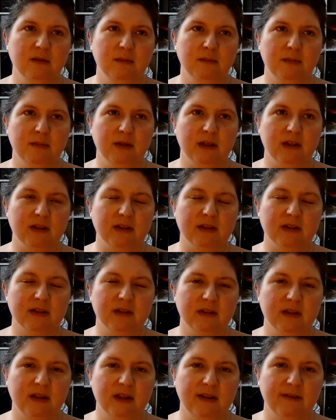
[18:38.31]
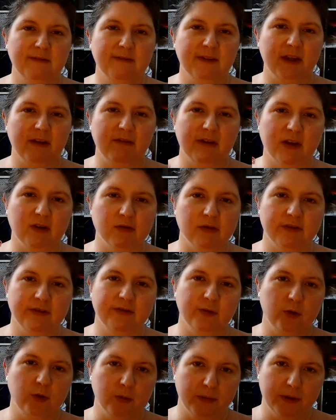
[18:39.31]
plus a fingering or a
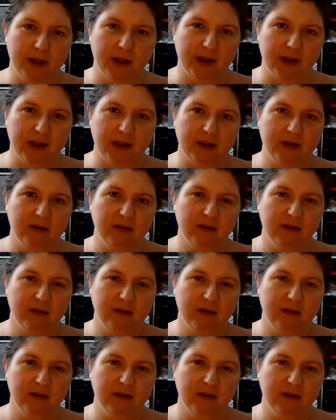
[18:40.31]
4-ply